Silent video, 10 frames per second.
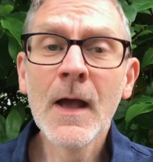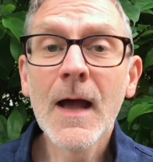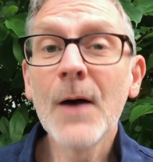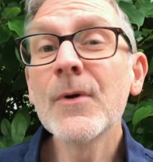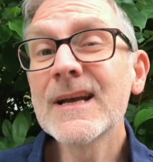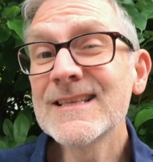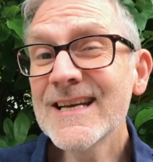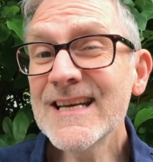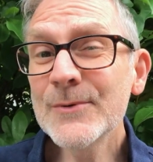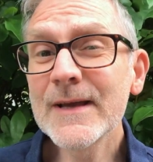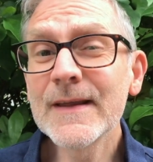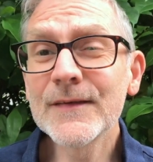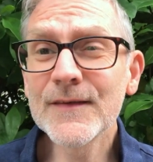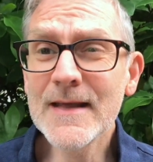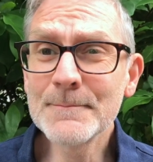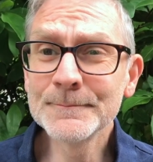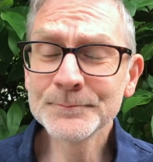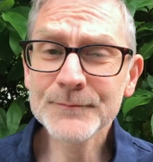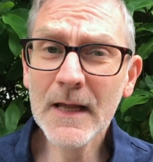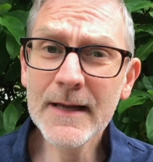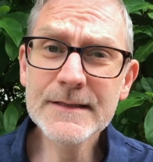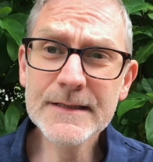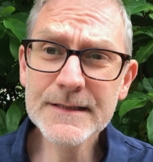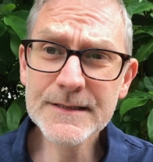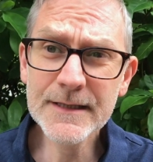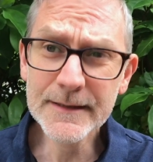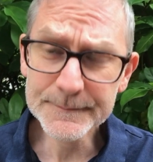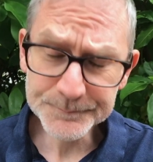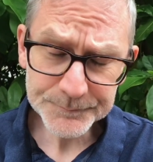And we're continuing this theme later this year,